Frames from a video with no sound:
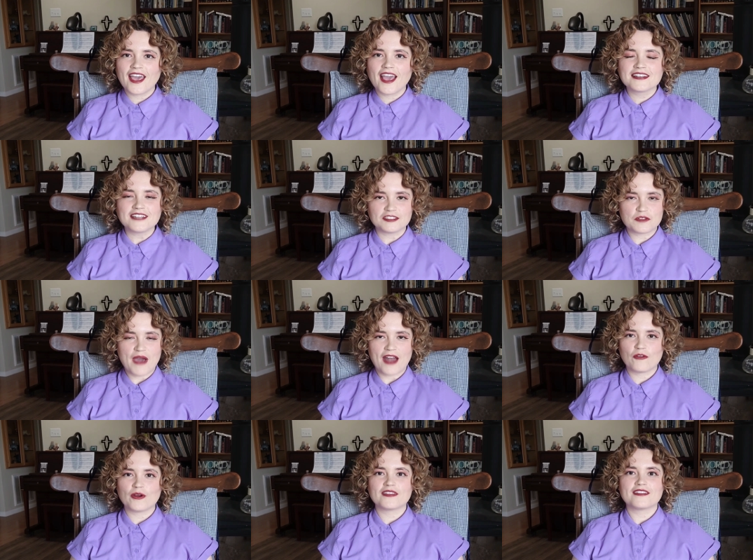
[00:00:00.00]
it doesn't
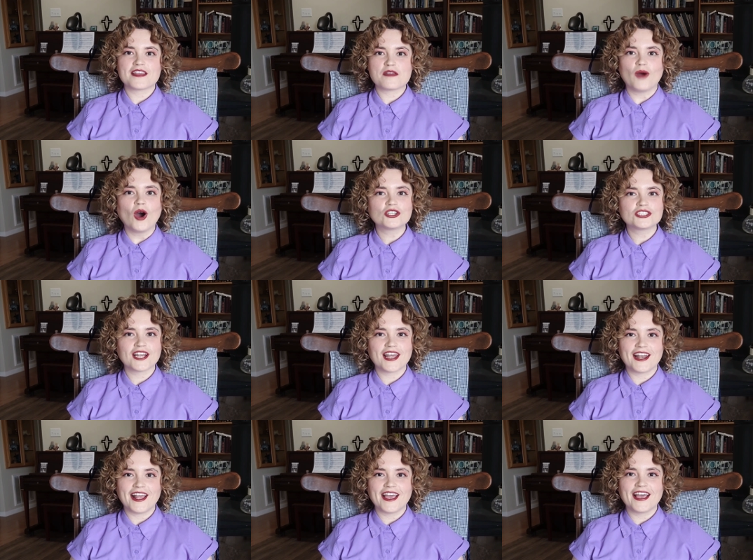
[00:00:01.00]
matter whether the
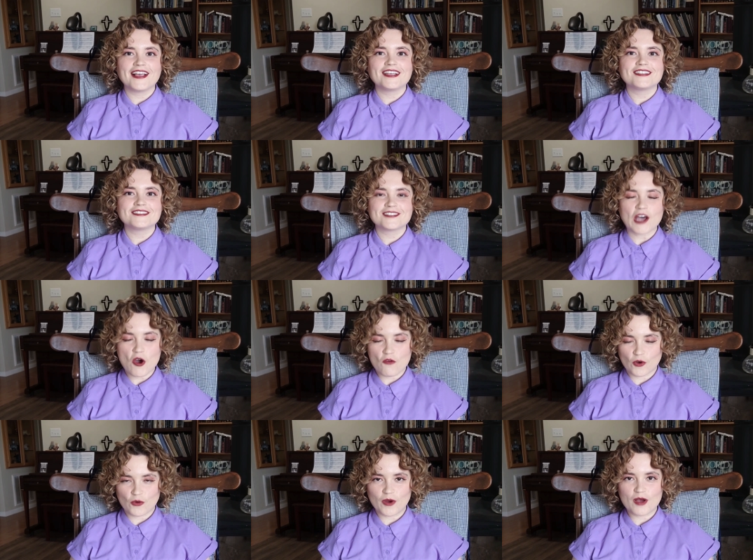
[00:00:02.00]
emotion is
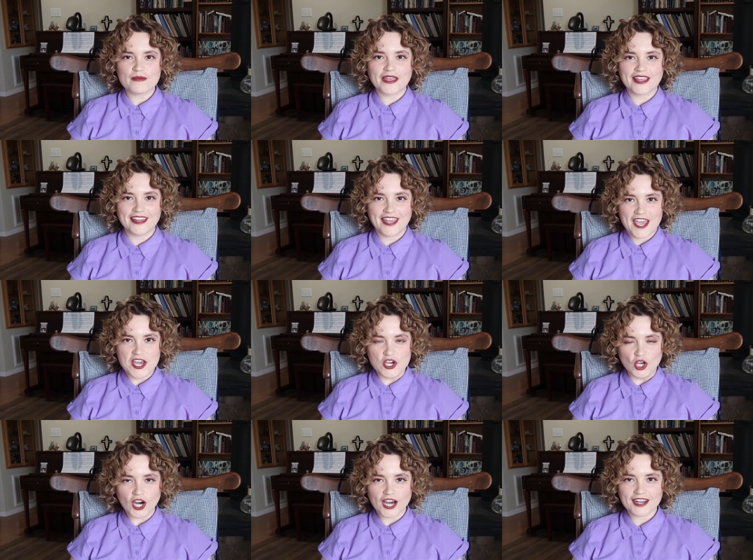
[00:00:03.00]
overwhelmingly
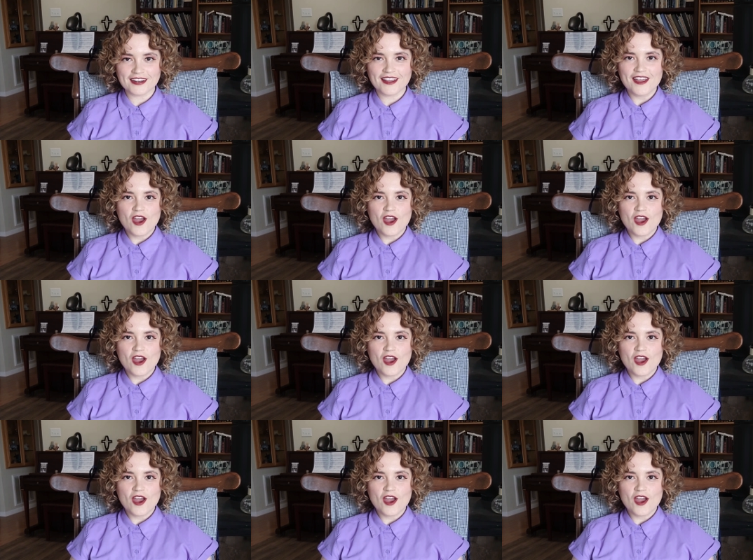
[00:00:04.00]
good